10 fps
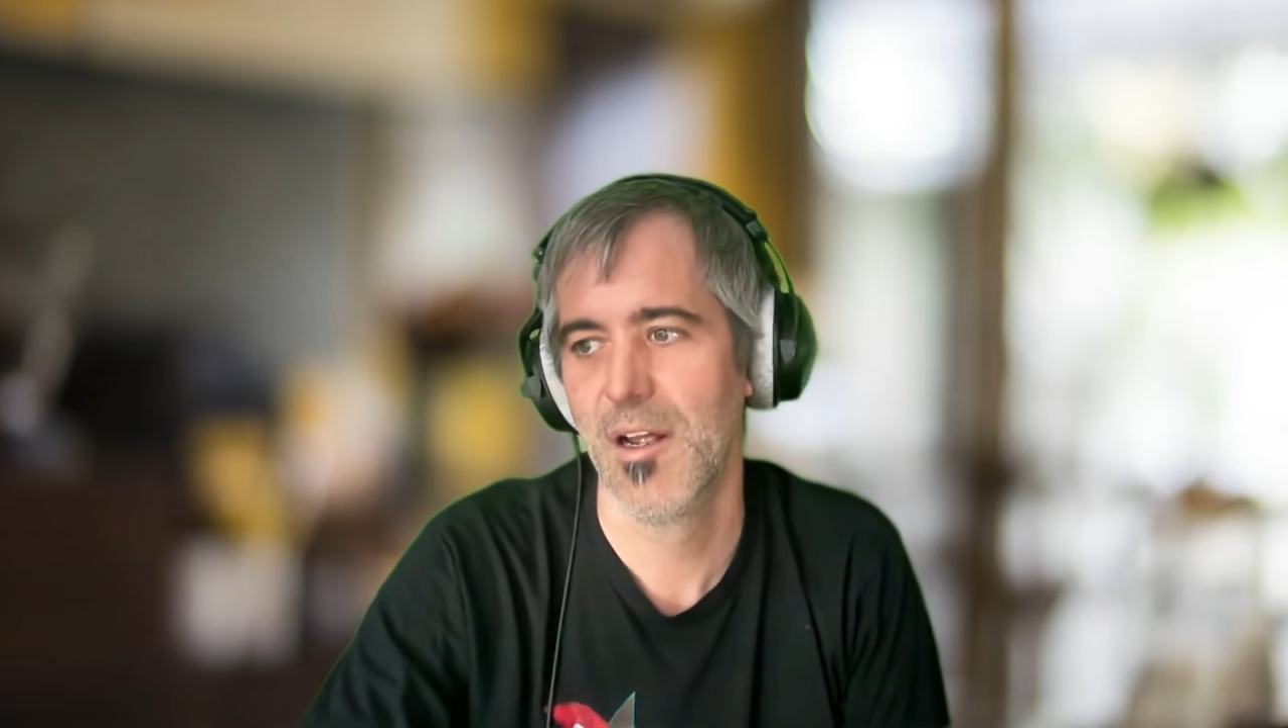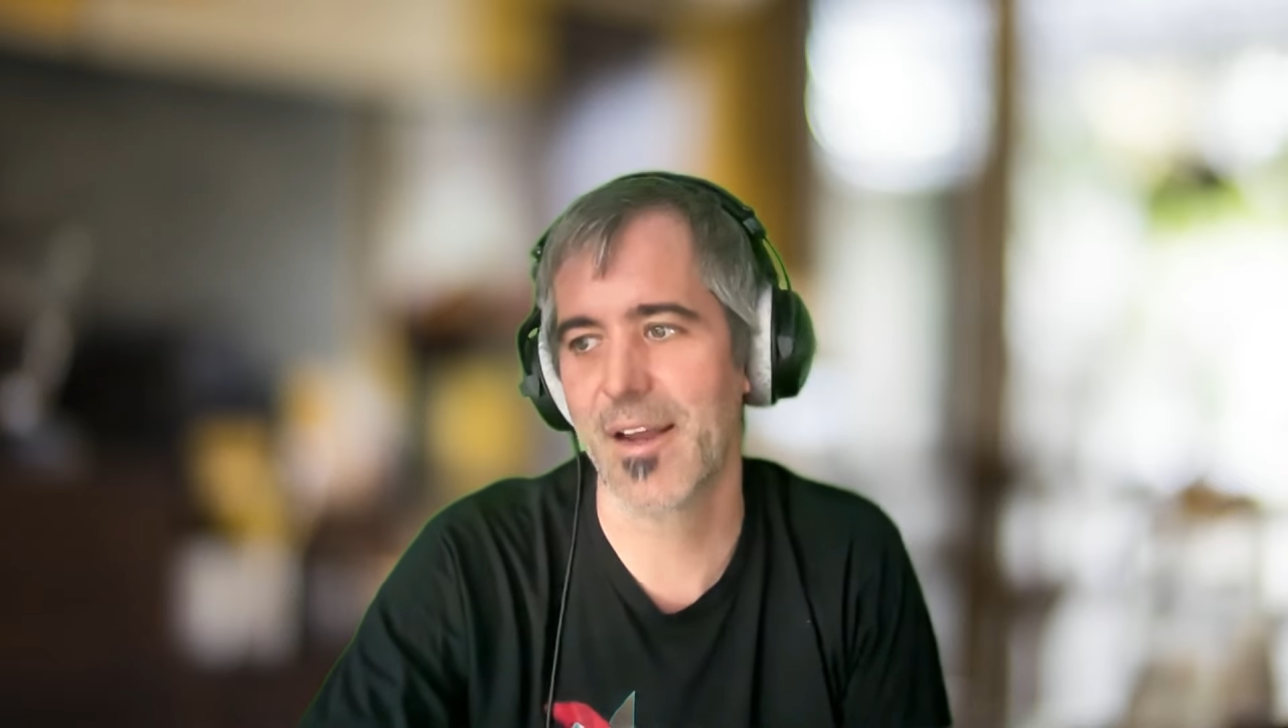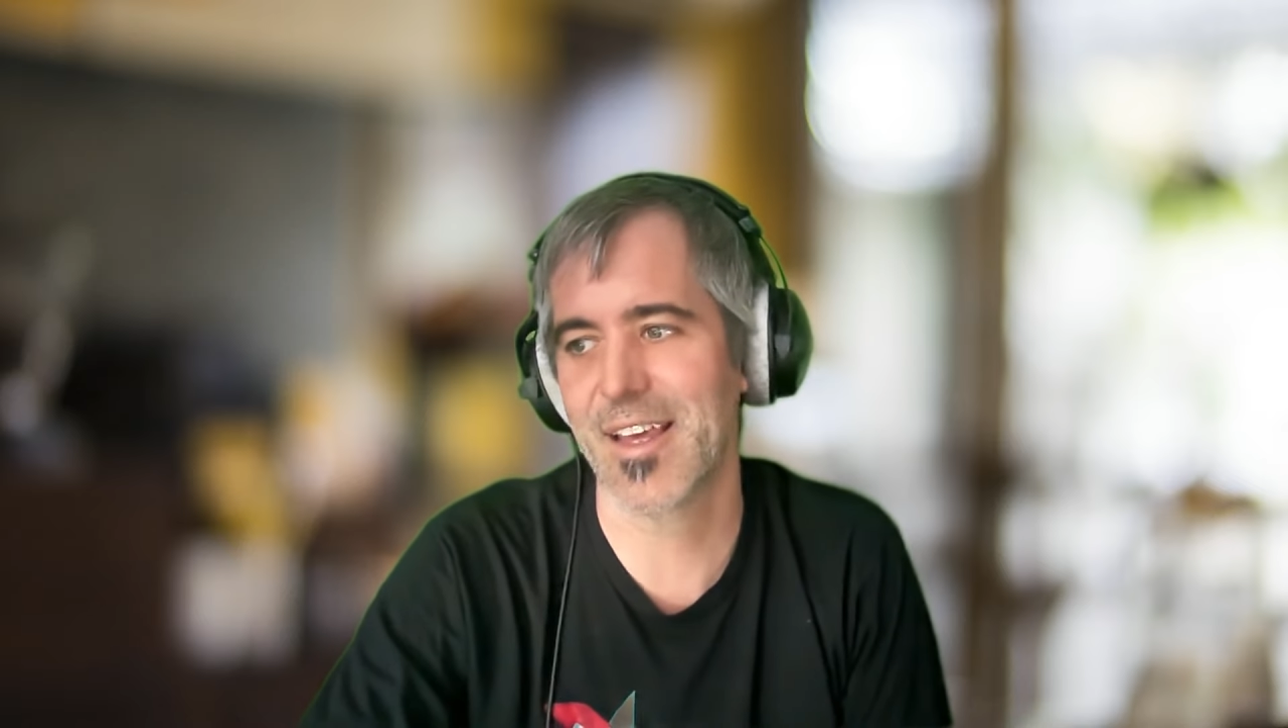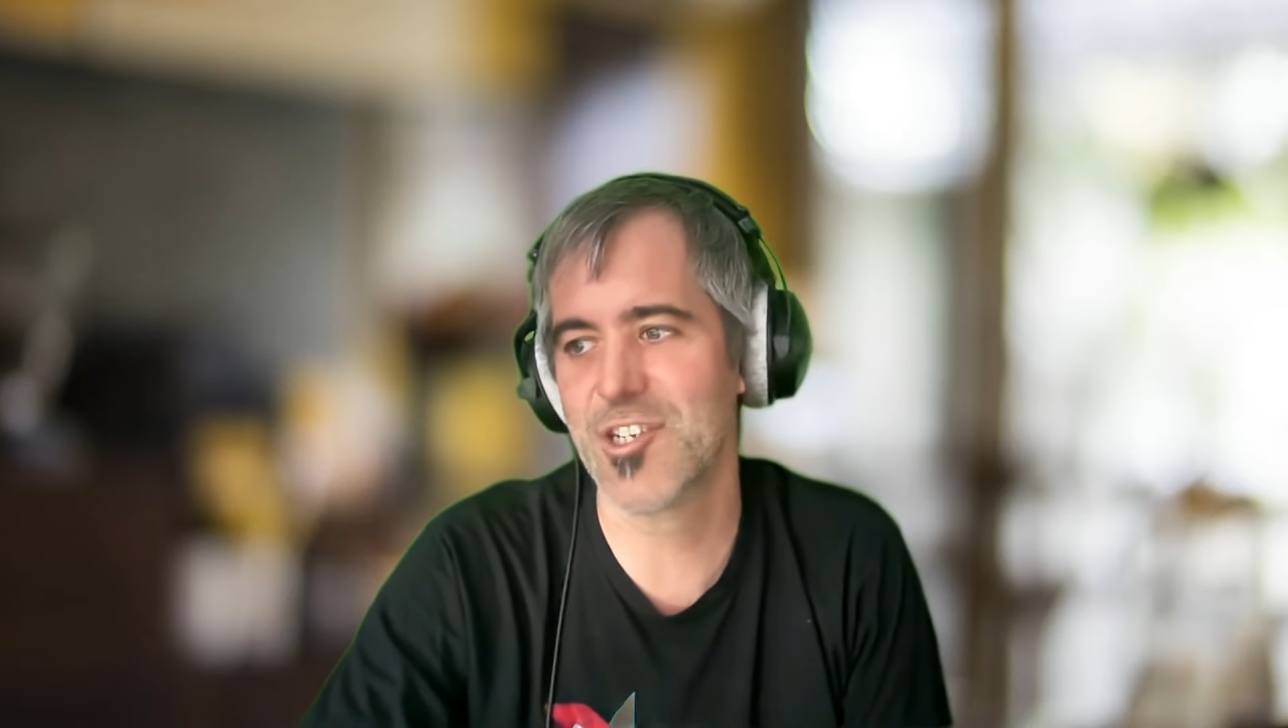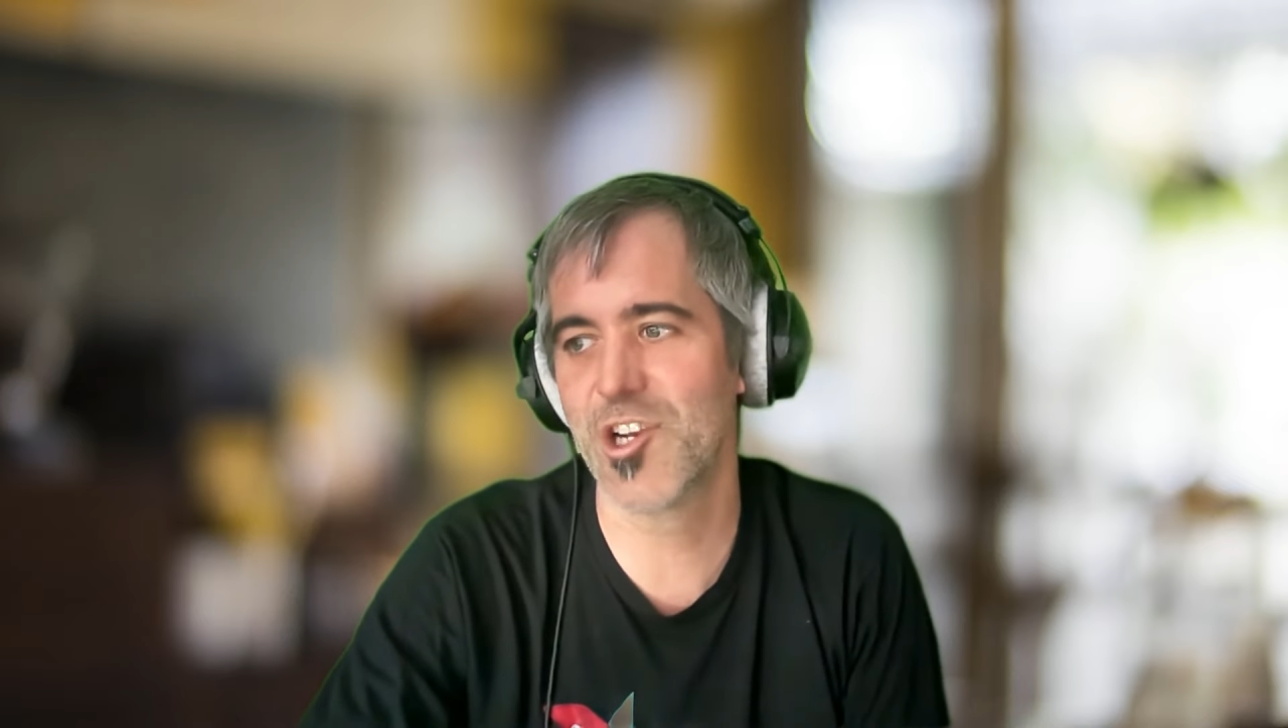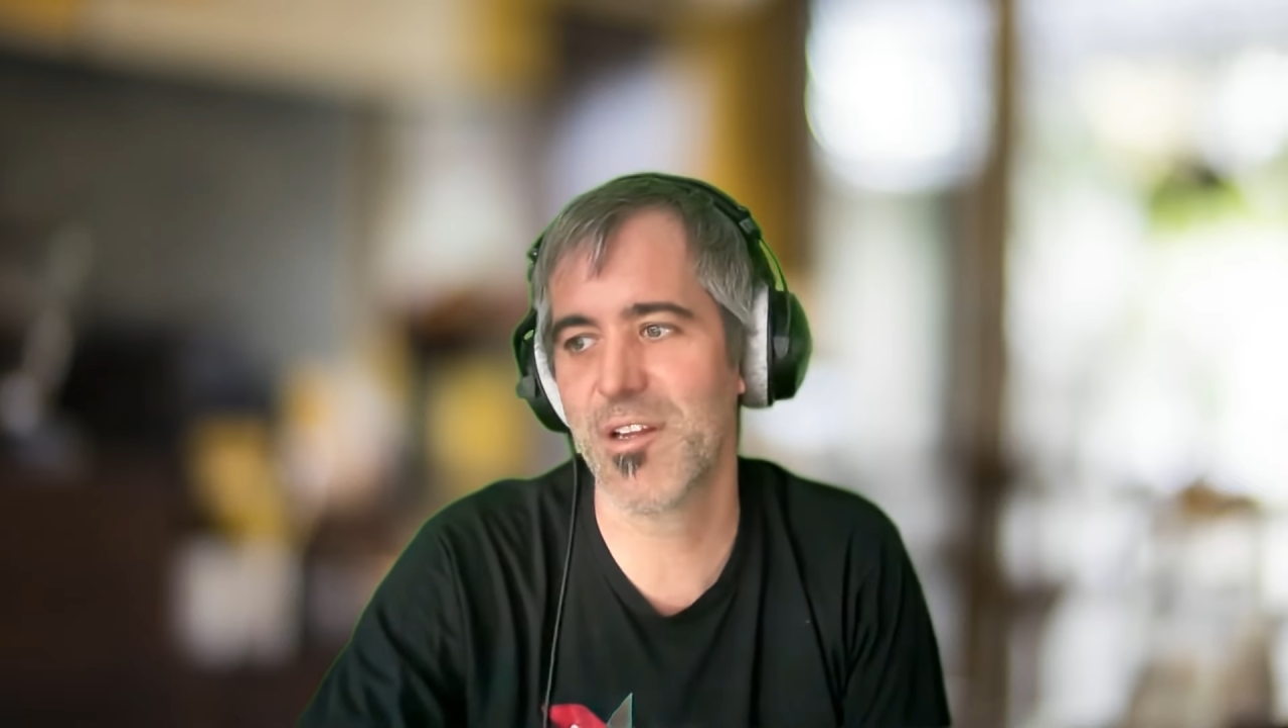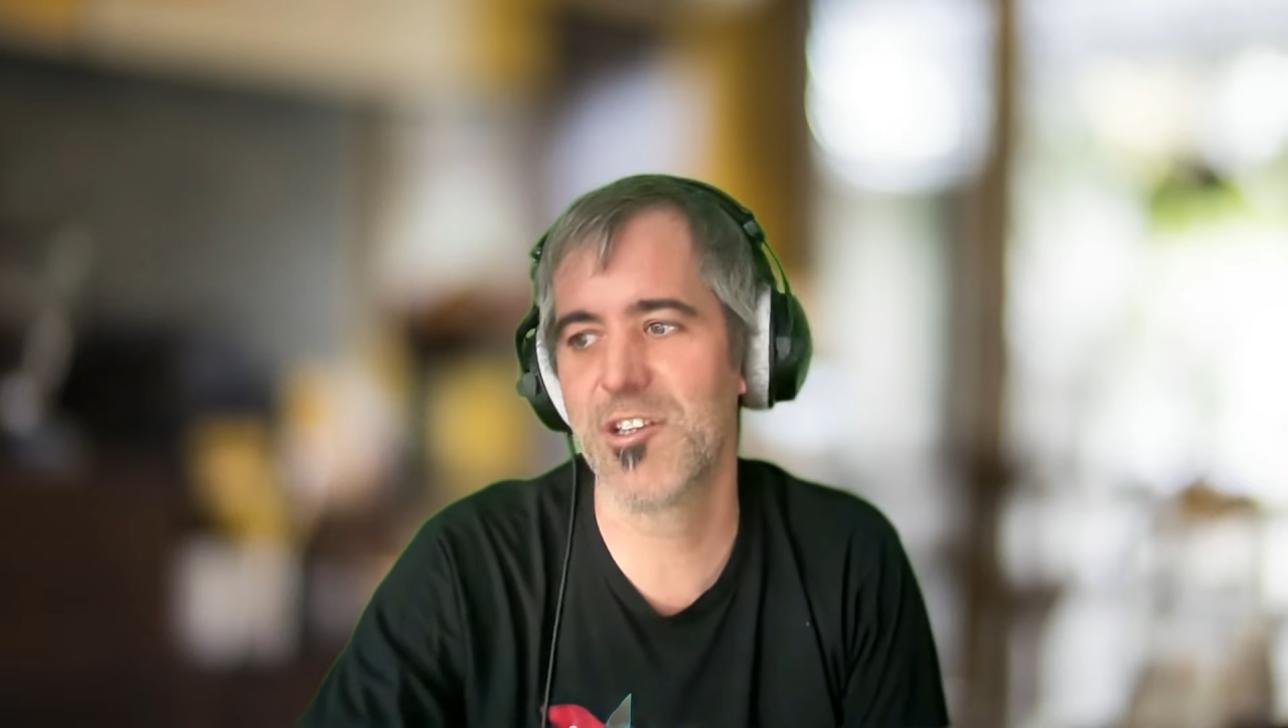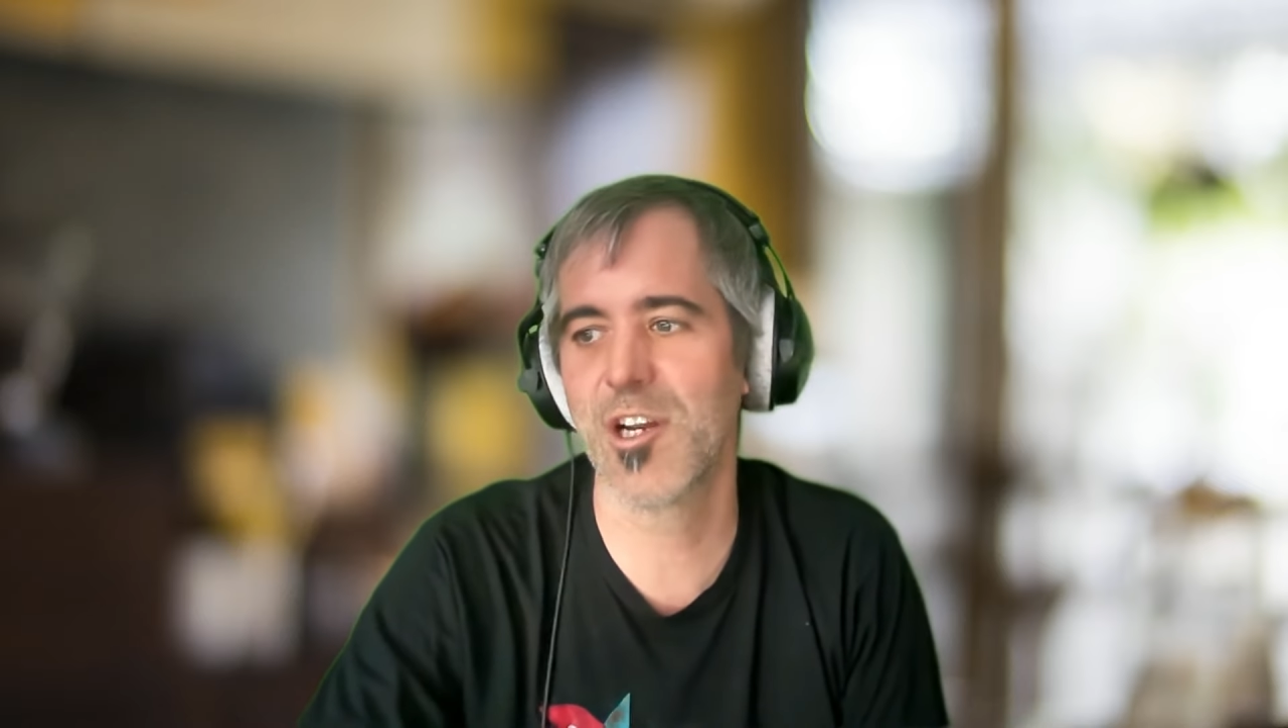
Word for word: like in, in